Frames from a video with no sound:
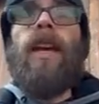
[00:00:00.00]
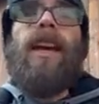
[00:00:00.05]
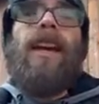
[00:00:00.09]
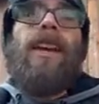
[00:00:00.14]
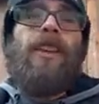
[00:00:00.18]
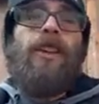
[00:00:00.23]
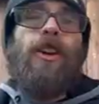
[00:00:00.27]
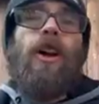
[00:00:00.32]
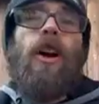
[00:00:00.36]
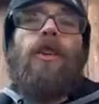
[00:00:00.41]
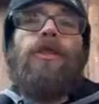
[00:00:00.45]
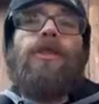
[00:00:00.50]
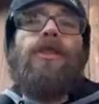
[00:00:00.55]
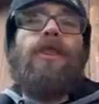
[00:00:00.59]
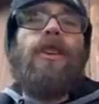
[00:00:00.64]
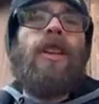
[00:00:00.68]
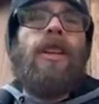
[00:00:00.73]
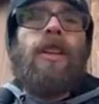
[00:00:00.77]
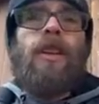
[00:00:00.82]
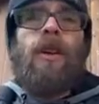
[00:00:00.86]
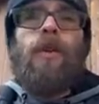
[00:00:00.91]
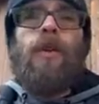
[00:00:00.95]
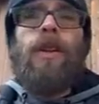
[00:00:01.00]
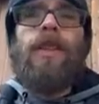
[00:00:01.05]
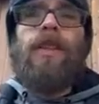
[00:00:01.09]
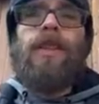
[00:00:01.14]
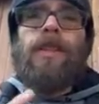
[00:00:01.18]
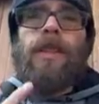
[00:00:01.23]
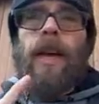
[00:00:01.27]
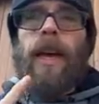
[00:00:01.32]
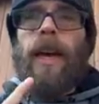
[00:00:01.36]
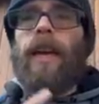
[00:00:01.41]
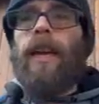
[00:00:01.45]
You're also going to notice
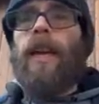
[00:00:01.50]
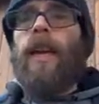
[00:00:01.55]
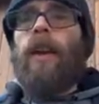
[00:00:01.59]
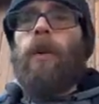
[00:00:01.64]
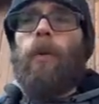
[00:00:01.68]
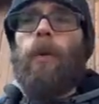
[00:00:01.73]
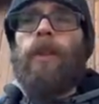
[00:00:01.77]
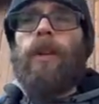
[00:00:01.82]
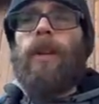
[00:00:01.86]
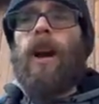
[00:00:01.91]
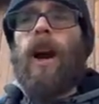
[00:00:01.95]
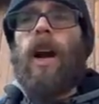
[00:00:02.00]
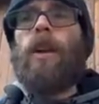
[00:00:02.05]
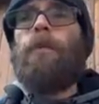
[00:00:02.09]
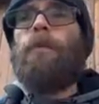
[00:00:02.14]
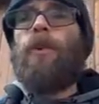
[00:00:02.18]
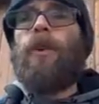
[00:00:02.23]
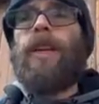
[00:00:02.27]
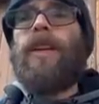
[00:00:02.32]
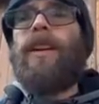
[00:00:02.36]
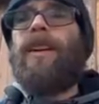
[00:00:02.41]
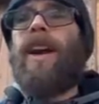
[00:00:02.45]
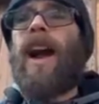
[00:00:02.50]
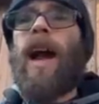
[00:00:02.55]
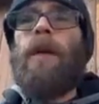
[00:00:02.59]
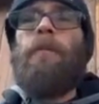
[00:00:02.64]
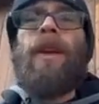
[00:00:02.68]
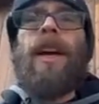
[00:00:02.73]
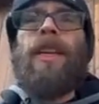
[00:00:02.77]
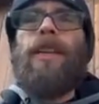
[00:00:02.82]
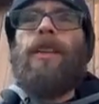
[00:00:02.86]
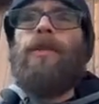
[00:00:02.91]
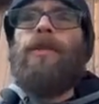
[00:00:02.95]
that with the cardboard here, I'm
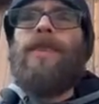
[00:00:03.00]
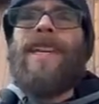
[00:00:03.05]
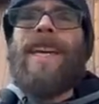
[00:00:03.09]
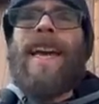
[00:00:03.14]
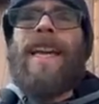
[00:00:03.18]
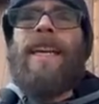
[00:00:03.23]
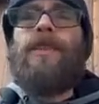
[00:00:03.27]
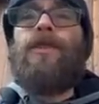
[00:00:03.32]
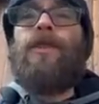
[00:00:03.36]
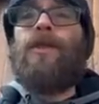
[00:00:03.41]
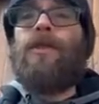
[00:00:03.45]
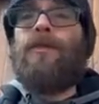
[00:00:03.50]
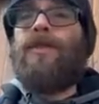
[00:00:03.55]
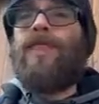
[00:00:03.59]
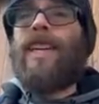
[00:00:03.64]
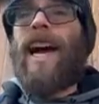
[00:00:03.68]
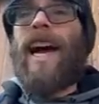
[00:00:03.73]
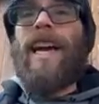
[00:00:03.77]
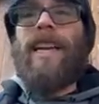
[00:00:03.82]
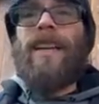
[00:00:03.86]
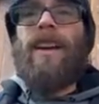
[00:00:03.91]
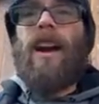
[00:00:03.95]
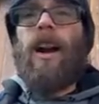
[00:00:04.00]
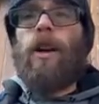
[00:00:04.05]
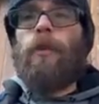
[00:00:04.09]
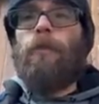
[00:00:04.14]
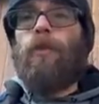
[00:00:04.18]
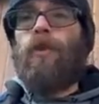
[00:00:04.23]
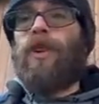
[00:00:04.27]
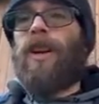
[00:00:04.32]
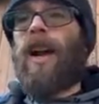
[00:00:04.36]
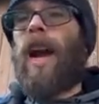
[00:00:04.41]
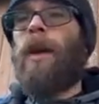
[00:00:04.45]
not using any sort of dyed
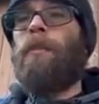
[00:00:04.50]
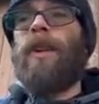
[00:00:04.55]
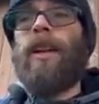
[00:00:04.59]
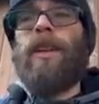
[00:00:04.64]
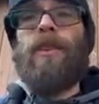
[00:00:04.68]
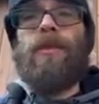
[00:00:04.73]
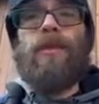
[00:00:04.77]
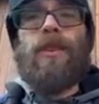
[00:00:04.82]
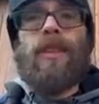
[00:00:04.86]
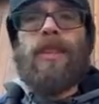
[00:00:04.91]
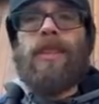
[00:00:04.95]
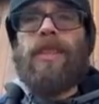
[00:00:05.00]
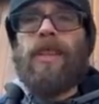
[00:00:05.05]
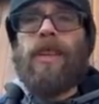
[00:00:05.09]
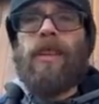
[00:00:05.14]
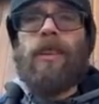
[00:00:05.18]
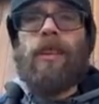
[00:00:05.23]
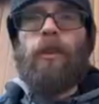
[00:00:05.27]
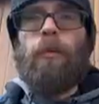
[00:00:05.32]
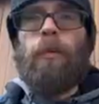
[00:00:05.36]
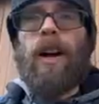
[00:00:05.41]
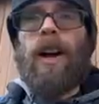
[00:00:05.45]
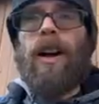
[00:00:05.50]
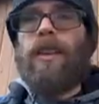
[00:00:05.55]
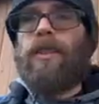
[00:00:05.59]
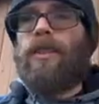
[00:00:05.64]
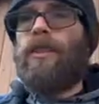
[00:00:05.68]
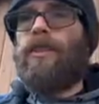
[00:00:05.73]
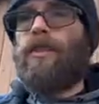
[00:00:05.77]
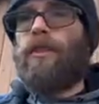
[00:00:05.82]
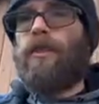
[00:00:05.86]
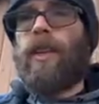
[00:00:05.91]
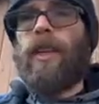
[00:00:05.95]
cardboard. I'm not using cereal
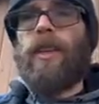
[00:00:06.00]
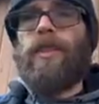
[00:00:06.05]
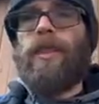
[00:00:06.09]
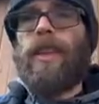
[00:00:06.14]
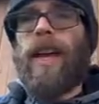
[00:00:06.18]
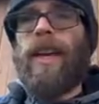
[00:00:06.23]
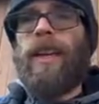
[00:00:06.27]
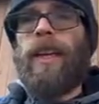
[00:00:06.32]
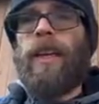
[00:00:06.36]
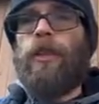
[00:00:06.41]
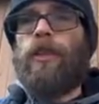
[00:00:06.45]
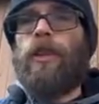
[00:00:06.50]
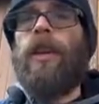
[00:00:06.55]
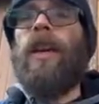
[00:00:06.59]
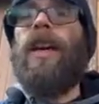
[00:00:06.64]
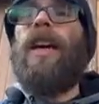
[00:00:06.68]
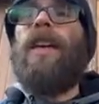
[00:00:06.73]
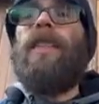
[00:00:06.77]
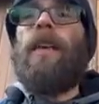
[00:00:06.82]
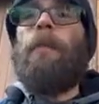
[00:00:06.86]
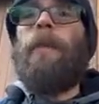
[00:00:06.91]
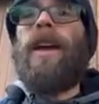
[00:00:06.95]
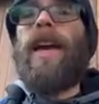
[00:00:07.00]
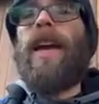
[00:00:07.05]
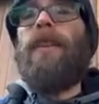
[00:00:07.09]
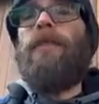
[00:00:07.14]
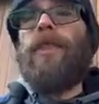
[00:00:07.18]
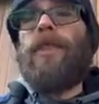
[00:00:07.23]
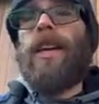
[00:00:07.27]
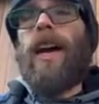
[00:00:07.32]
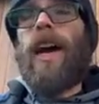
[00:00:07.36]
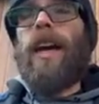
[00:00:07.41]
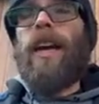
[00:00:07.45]
boxes or things of that nature that may have
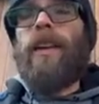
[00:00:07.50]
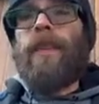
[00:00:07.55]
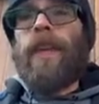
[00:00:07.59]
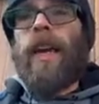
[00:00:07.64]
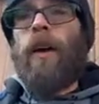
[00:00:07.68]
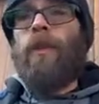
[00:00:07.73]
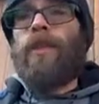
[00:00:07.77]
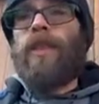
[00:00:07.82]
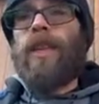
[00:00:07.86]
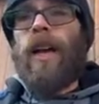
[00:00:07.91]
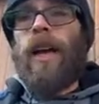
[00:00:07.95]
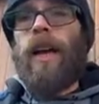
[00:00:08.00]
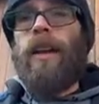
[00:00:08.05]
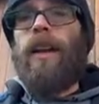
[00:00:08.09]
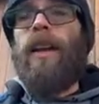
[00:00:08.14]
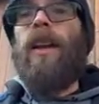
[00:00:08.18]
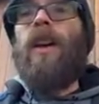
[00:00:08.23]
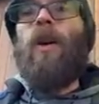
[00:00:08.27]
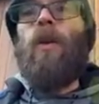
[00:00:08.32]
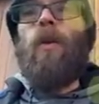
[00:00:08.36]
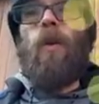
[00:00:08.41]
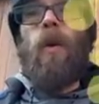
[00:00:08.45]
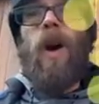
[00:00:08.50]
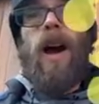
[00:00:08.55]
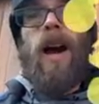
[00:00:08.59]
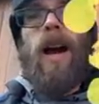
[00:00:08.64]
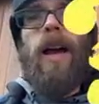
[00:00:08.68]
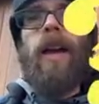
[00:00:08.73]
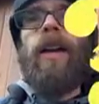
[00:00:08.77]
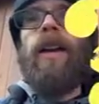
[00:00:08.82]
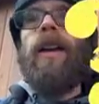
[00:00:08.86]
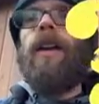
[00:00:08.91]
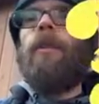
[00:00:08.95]
a dye on the outside.
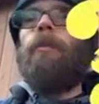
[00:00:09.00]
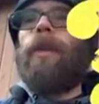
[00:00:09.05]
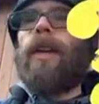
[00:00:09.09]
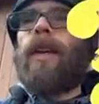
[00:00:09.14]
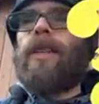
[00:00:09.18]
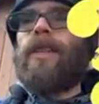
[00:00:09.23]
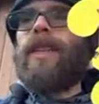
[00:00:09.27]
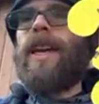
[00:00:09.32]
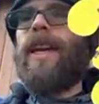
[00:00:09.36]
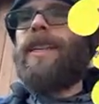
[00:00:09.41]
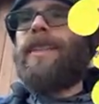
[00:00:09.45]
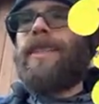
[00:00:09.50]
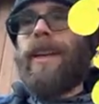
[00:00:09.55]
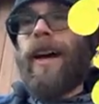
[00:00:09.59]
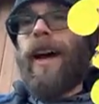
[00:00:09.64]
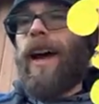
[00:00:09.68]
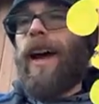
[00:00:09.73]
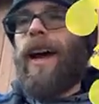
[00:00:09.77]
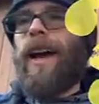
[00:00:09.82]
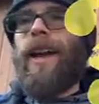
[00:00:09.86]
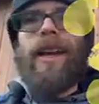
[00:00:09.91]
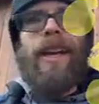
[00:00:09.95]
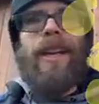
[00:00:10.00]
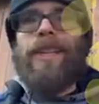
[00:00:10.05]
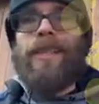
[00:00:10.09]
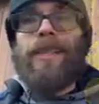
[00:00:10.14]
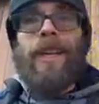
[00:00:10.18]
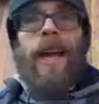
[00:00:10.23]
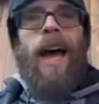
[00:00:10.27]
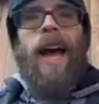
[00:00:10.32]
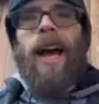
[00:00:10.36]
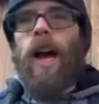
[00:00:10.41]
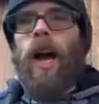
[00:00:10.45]
Why? Because that dye is
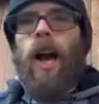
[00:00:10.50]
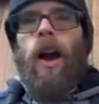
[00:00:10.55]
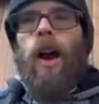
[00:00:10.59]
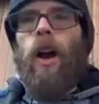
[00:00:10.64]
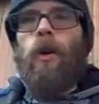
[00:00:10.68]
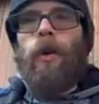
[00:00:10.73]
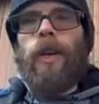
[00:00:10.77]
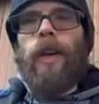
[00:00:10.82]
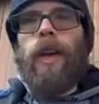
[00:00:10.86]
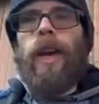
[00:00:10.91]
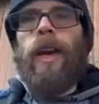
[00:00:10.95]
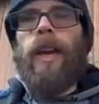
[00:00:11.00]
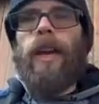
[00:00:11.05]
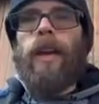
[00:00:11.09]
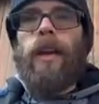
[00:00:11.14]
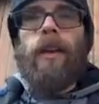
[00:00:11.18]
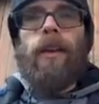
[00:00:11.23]
not okay